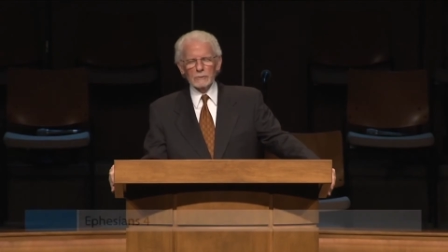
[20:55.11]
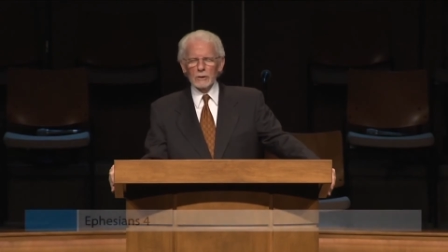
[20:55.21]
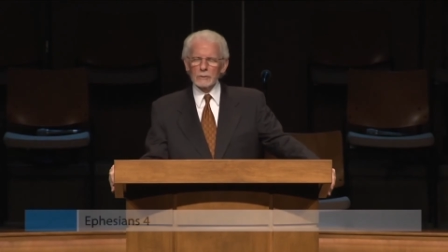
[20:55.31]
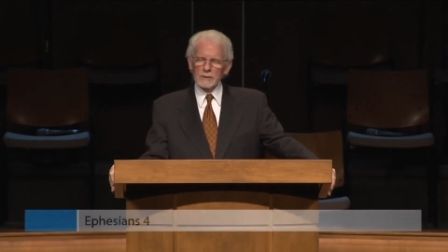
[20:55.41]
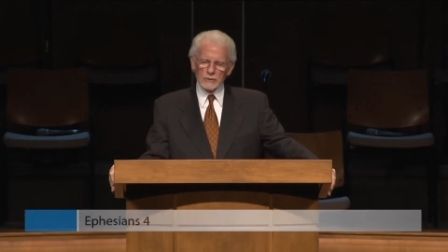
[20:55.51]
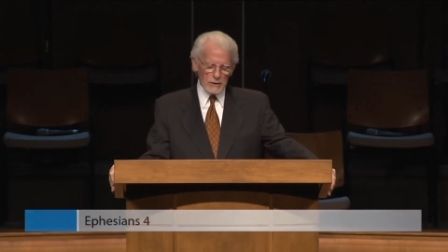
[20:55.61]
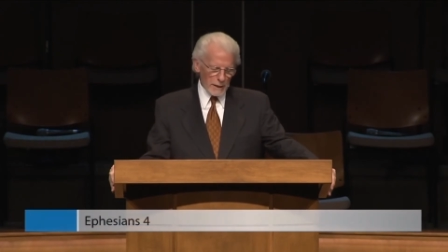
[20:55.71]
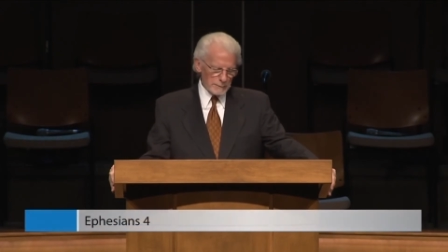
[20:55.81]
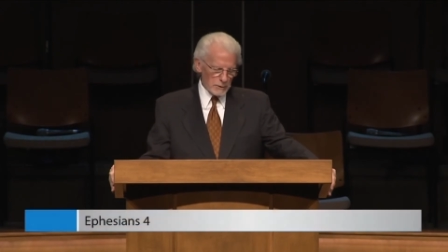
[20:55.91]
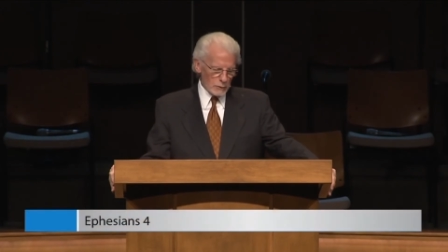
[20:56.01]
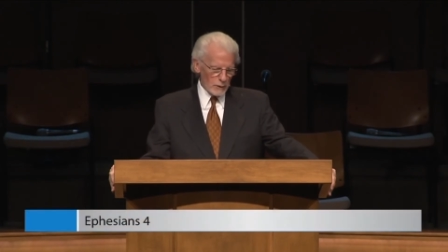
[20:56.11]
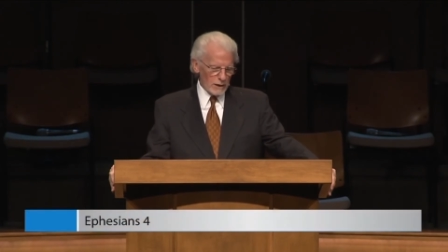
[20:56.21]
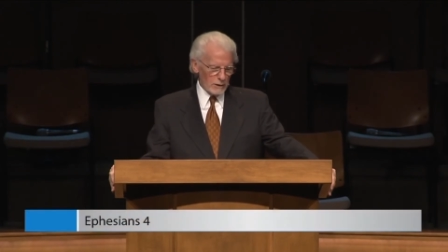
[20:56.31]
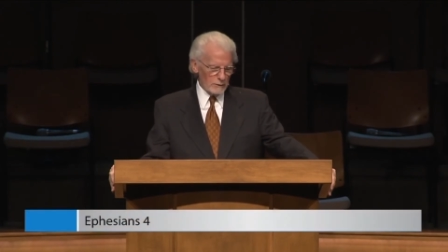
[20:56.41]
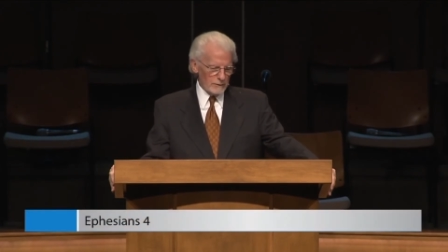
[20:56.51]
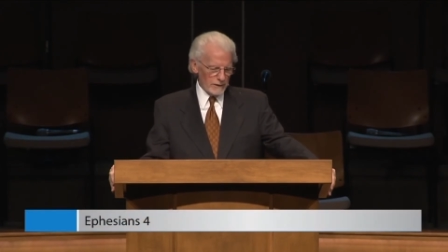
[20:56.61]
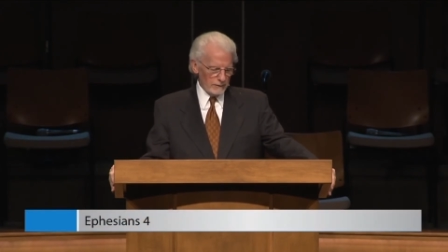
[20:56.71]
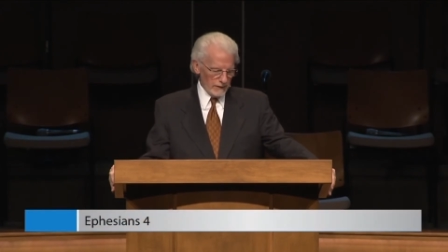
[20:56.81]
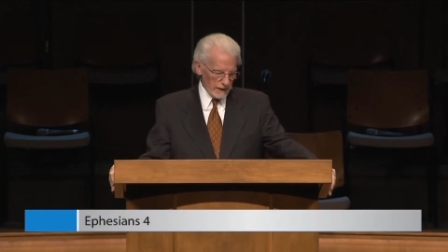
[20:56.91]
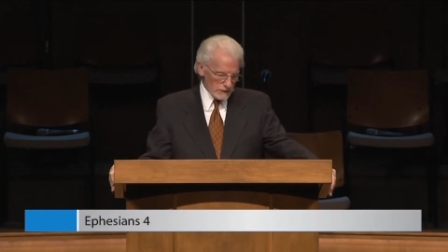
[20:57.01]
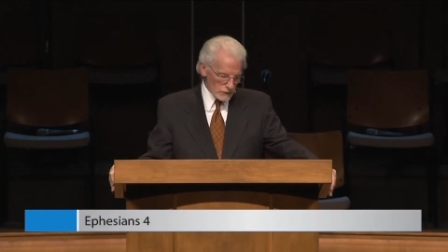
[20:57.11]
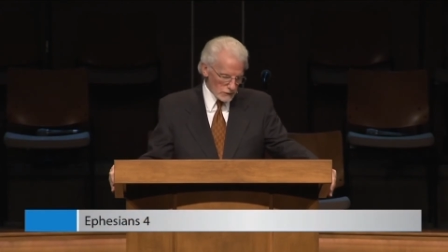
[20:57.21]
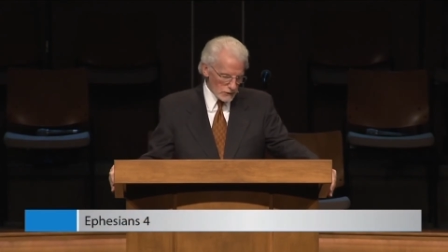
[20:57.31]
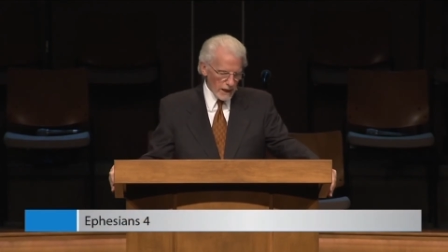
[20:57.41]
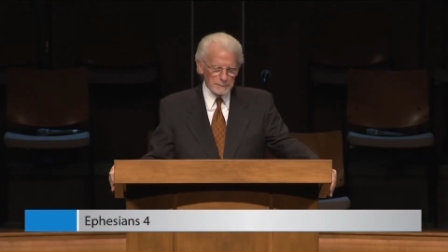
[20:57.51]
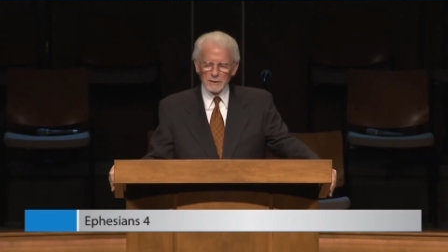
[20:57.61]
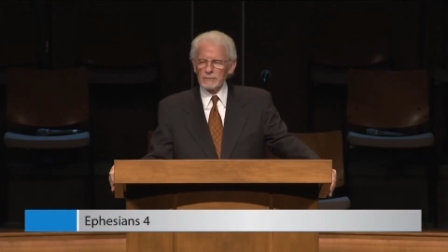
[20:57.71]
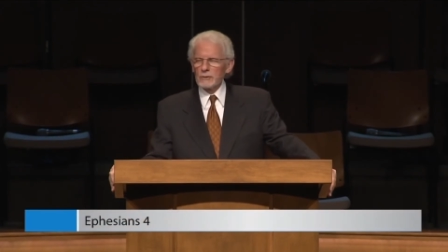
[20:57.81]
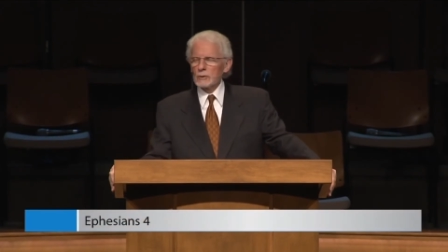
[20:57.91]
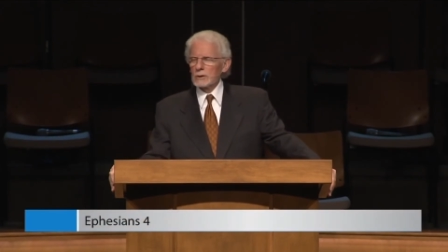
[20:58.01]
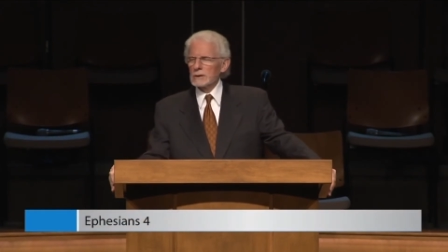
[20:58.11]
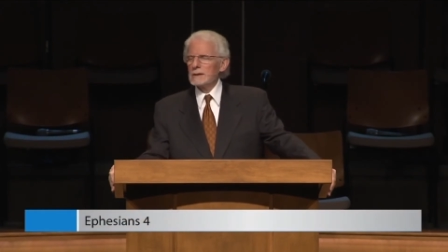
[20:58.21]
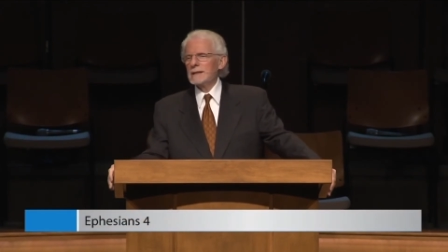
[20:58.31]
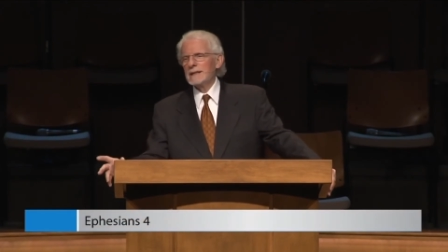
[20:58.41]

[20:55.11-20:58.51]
Romans chapter 12, Ephesians chapter 4,